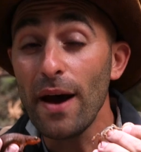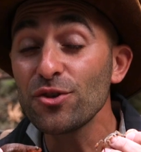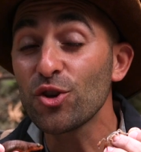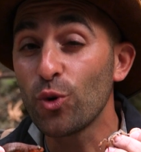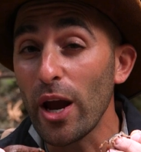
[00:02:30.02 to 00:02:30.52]
That
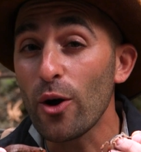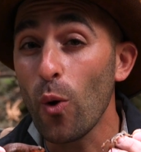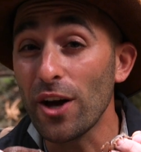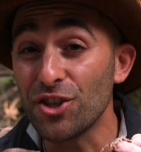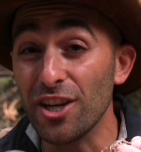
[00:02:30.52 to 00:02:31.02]
was a great
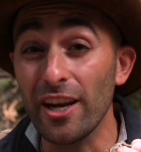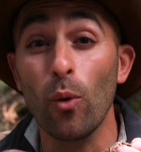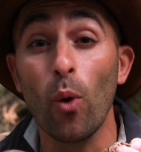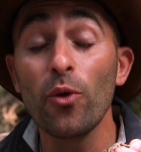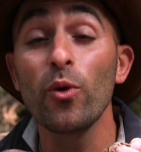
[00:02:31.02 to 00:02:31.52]
question,
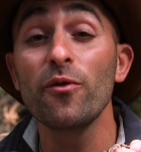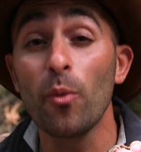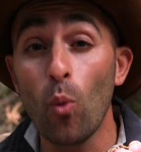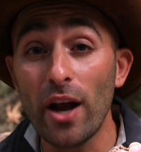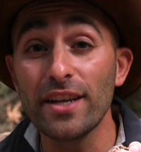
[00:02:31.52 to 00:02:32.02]
and one that we've
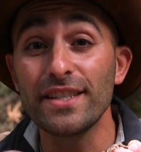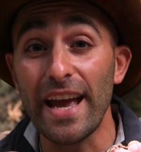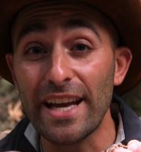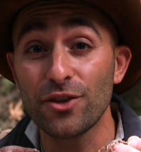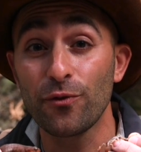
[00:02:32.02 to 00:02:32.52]
been wanting to
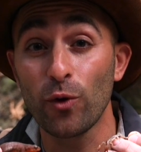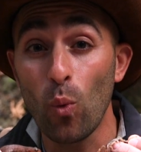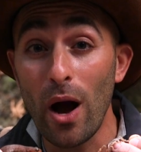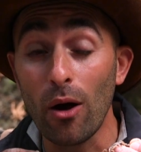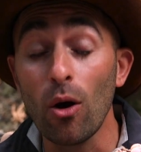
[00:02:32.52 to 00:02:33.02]
answer for a
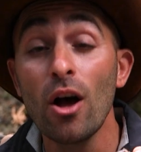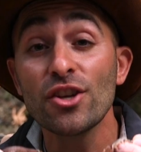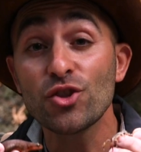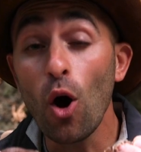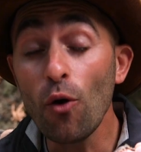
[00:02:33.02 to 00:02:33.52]
while.
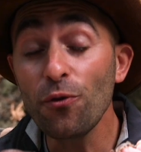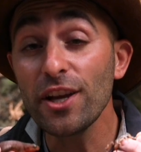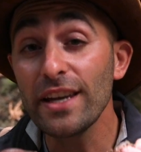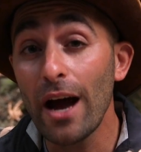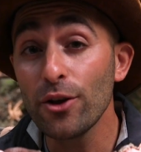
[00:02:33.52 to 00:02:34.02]
So
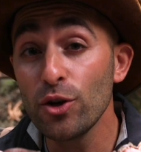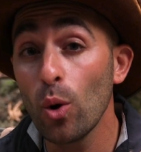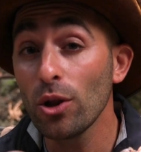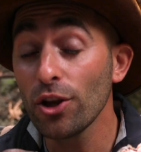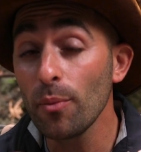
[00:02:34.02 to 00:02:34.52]
hopefully now you
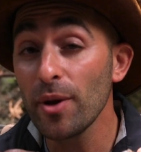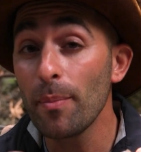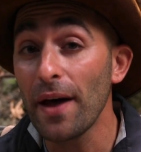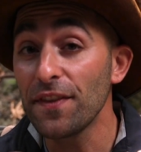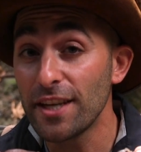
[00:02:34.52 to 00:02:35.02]
know a little bit
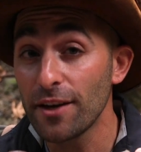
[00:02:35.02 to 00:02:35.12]
about the